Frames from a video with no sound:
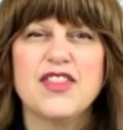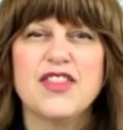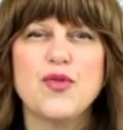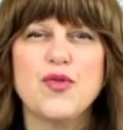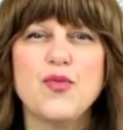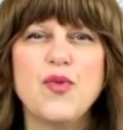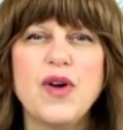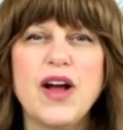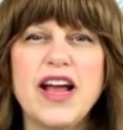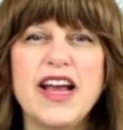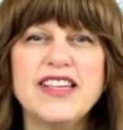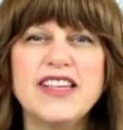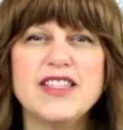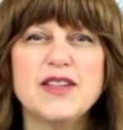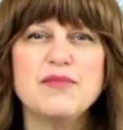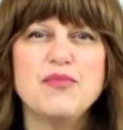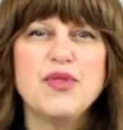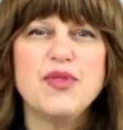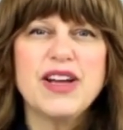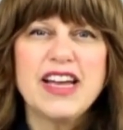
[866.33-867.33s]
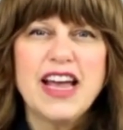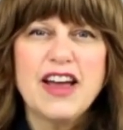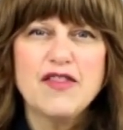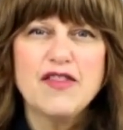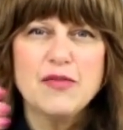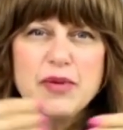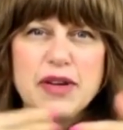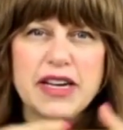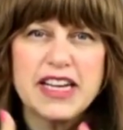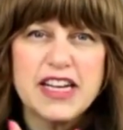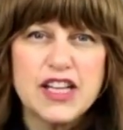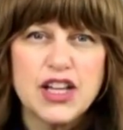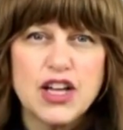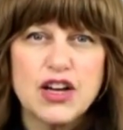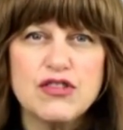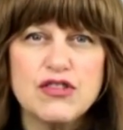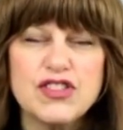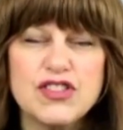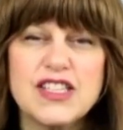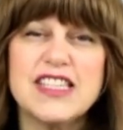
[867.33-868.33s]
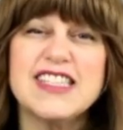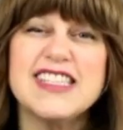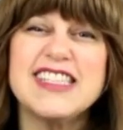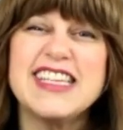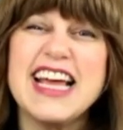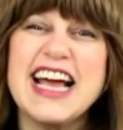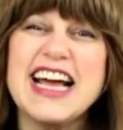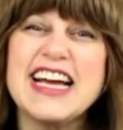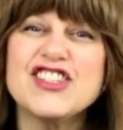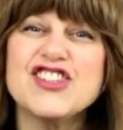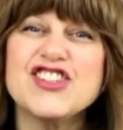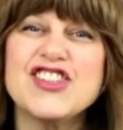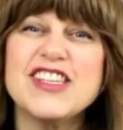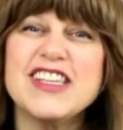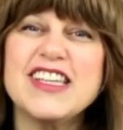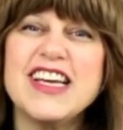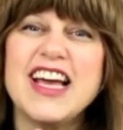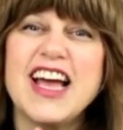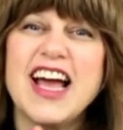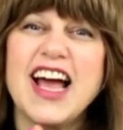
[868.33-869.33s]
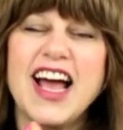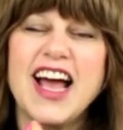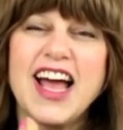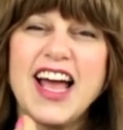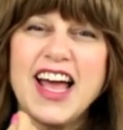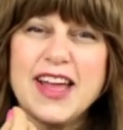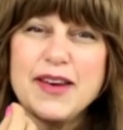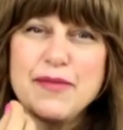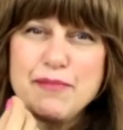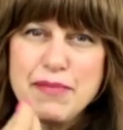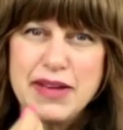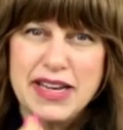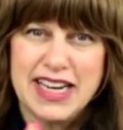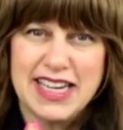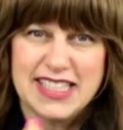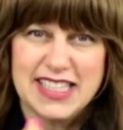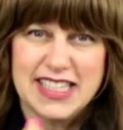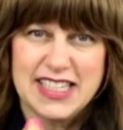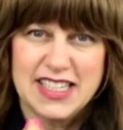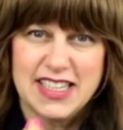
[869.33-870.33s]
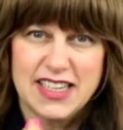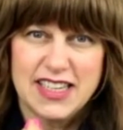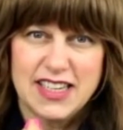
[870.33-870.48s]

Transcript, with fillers: the way to bring everybody close is to actually admit it